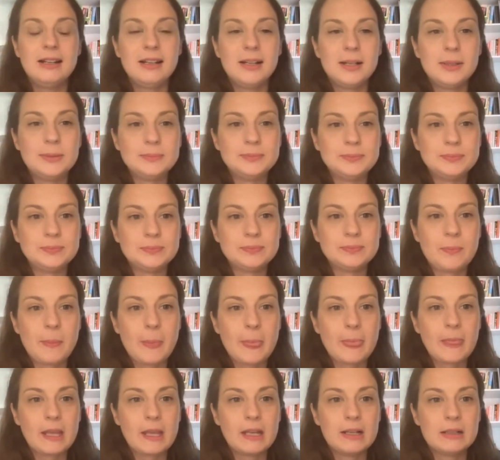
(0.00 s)

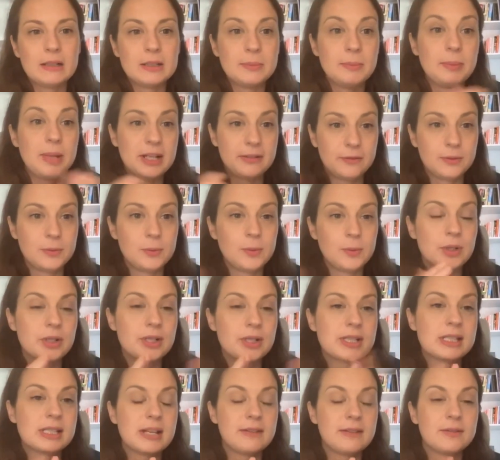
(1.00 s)
the platform
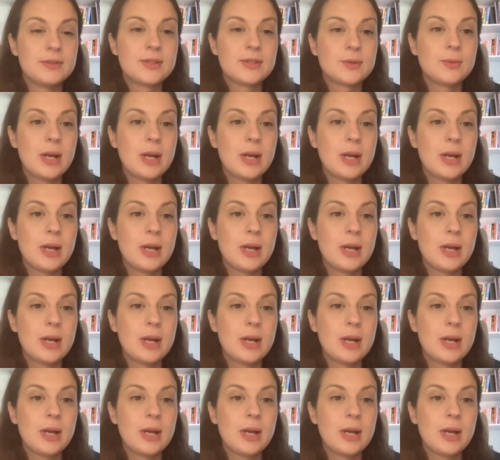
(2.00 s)
workers have to